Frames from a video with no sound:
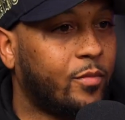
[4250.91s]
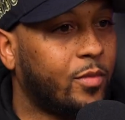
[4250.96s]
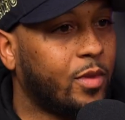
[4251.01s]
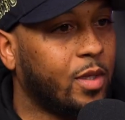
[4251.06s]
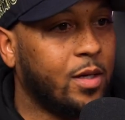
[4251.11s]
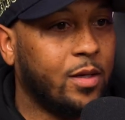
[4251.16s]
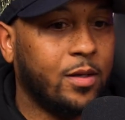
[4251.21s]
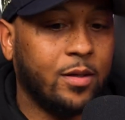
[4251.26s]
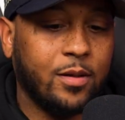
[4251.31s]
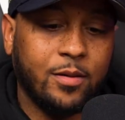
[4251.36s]
You
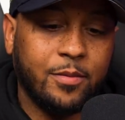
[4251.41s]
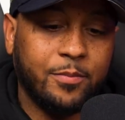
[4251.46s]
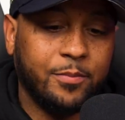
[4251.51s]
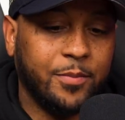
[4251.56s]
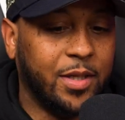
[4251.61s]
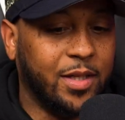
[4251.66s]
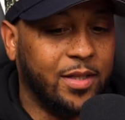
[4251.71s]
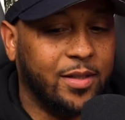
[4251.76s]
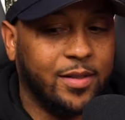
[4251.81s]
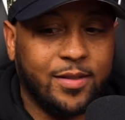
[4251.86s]
know what I'm saying? We
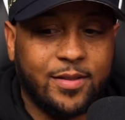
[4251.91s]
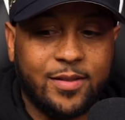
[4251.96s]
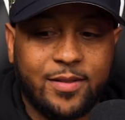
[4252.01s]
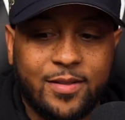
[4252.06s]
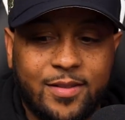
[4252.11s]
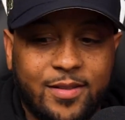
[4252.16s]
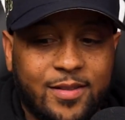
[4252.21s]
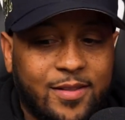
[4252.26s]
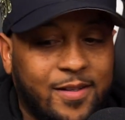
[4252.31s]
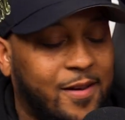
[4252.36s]
was walking and
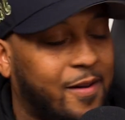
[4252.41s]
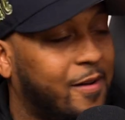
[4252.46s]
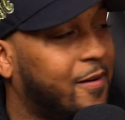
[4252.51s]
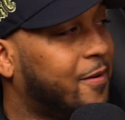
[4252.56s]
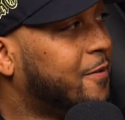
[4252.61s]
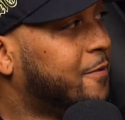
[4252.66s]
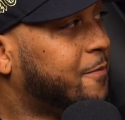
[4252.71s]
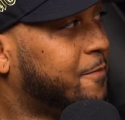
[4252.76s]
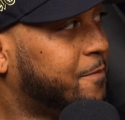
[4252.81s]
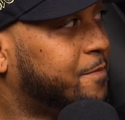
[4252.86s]
just want to,